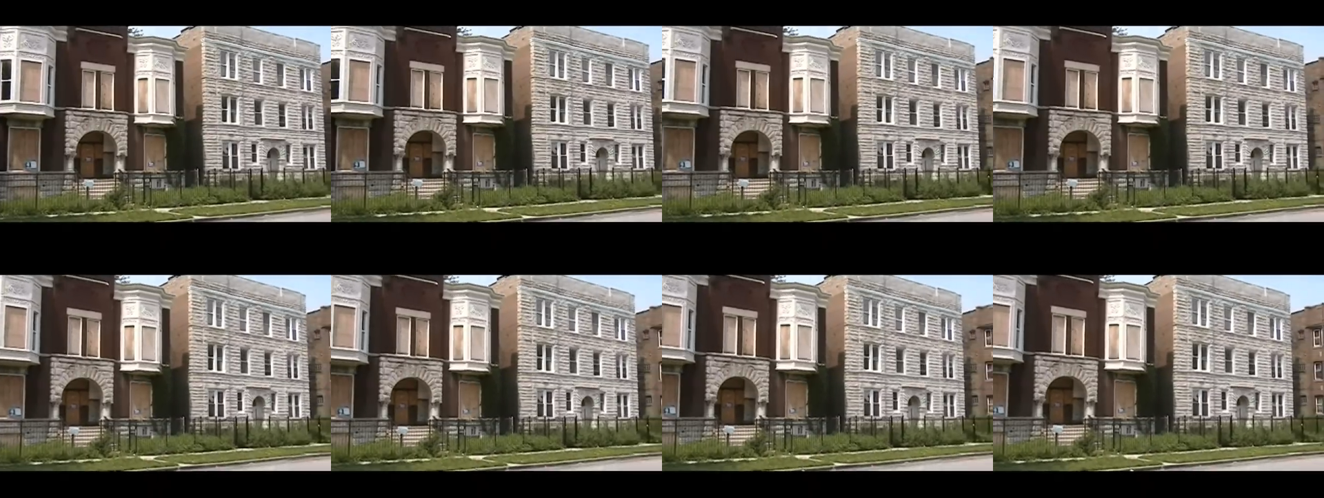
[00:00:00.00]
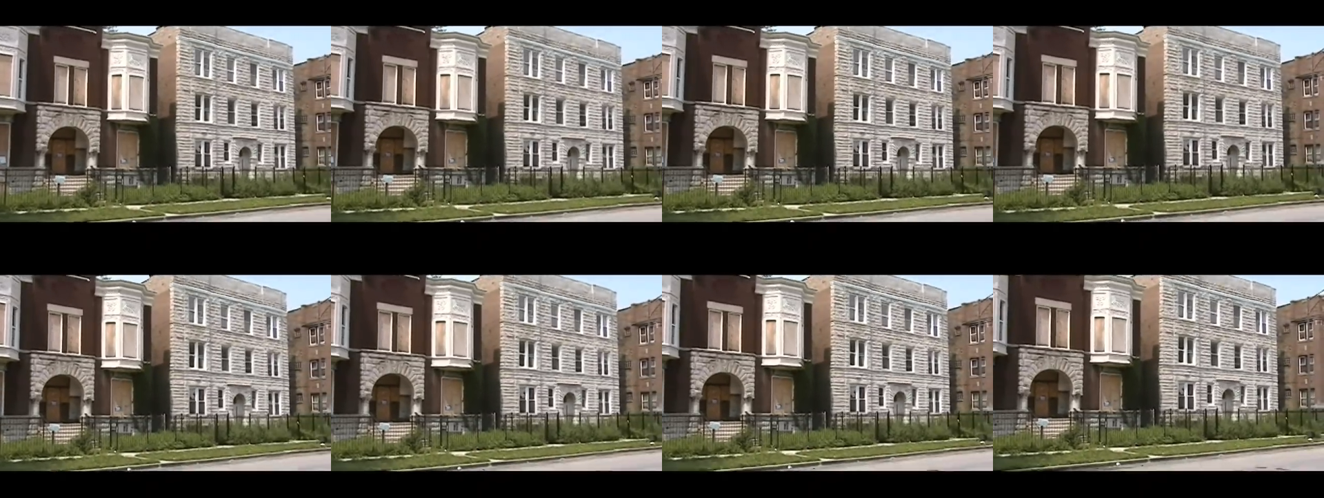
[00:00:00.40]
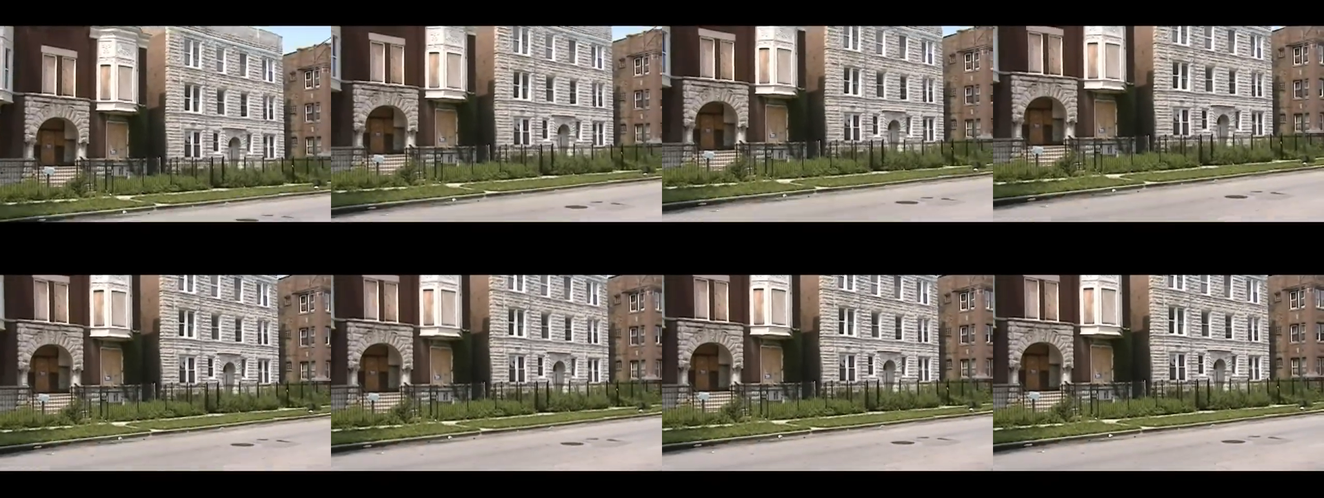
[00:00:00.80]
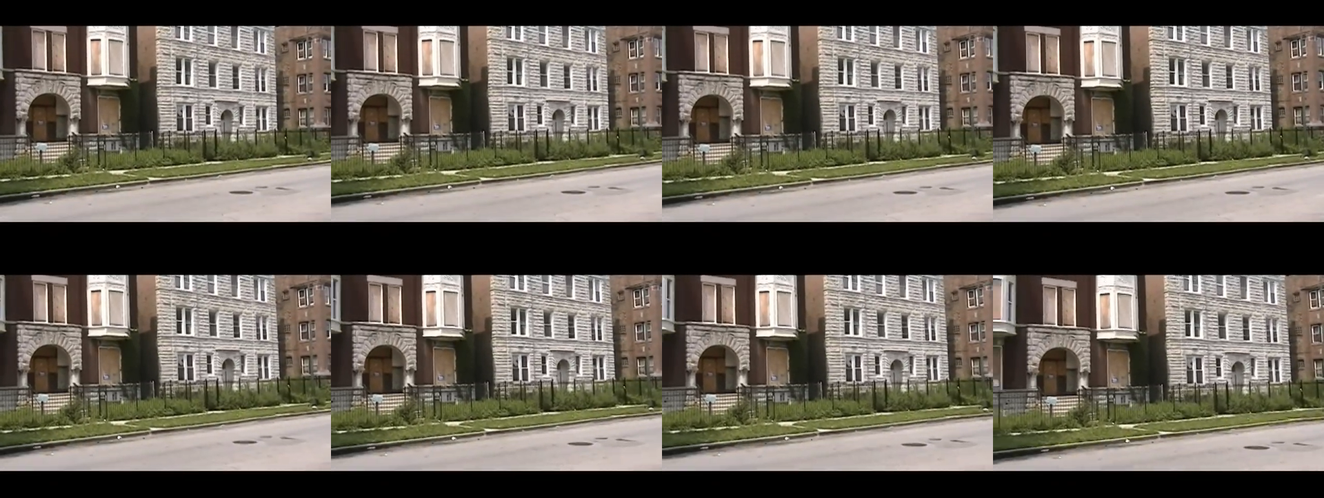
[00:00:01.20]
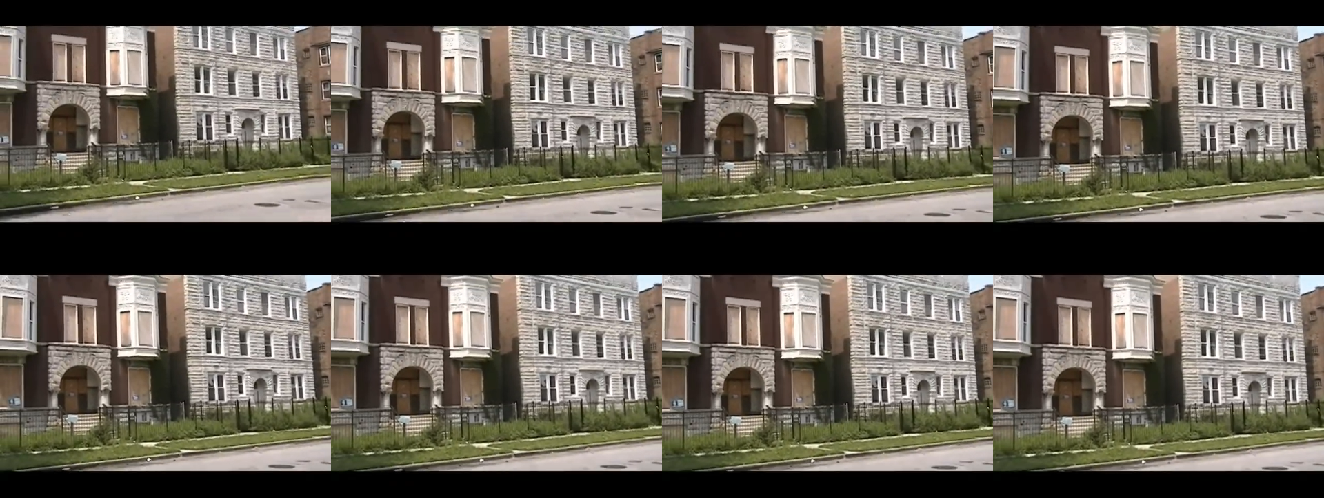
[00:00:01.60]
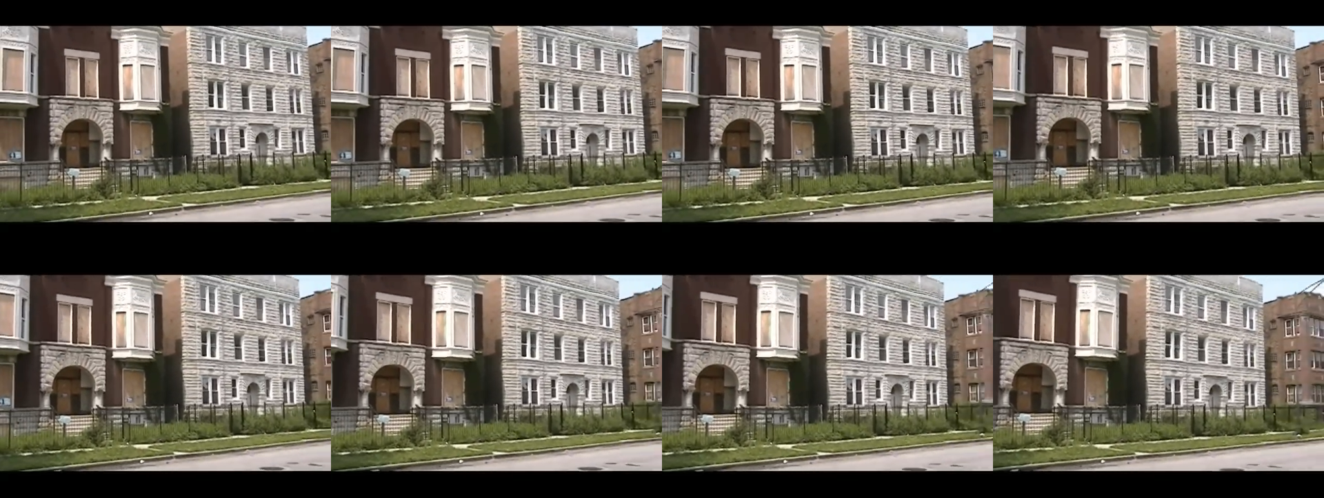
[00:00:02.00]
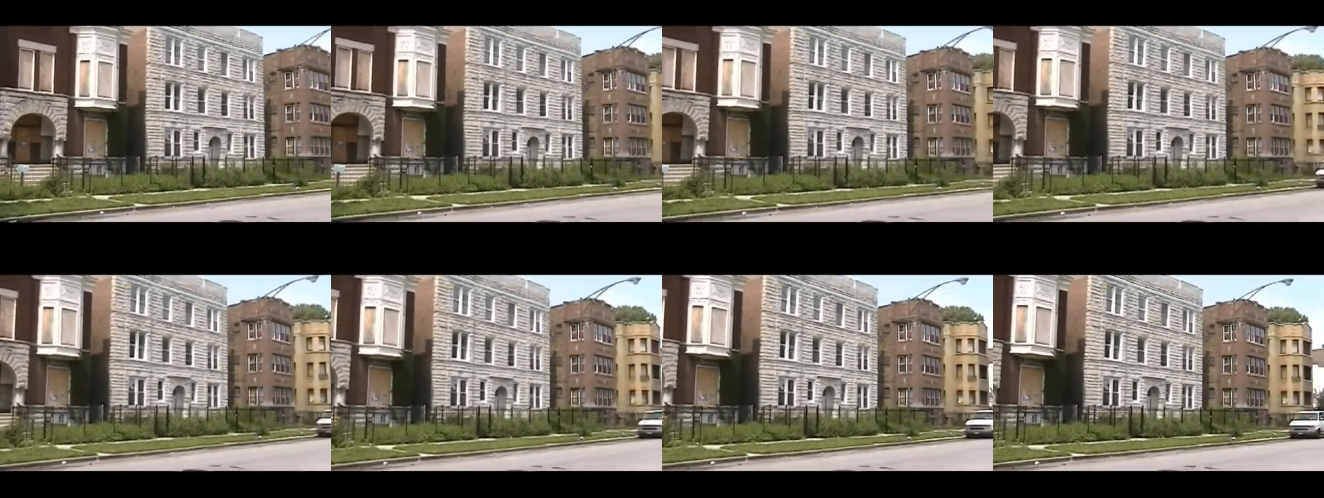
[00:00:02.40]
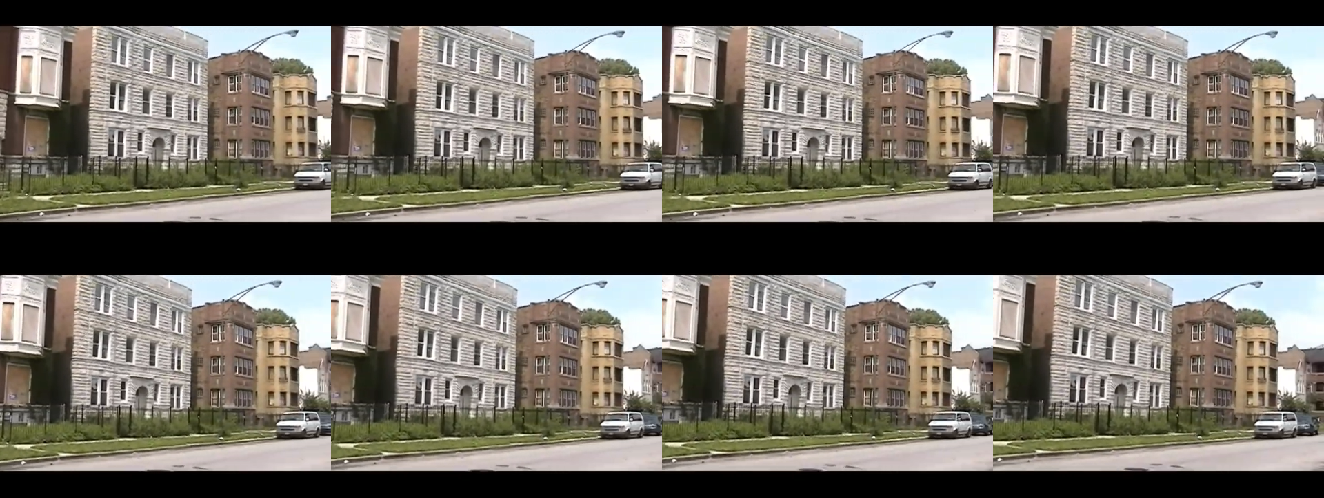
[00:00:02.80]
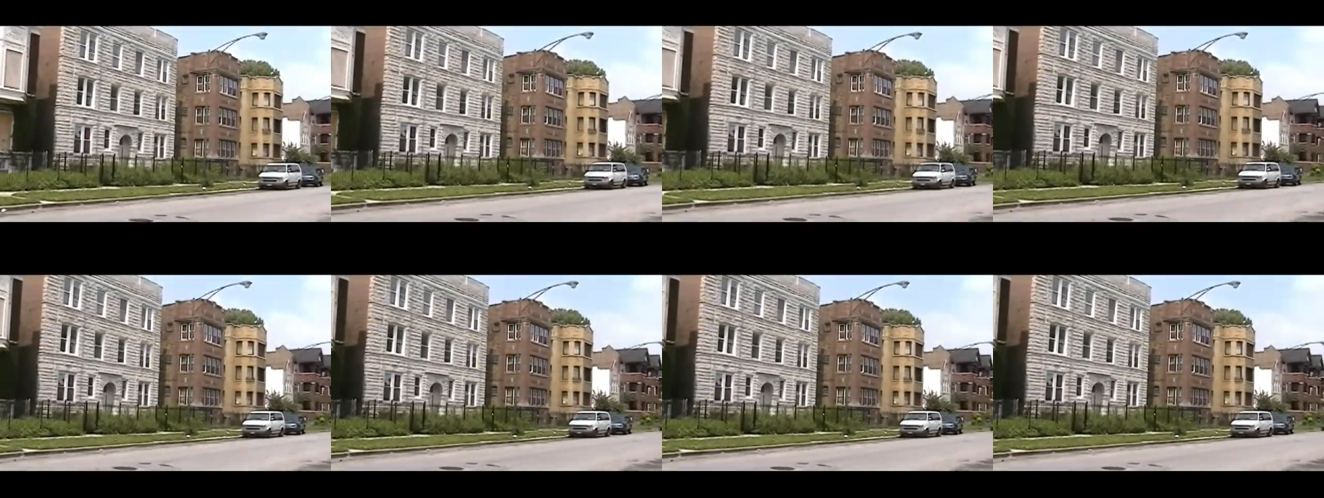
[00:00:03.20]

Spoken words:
(no speaker visible)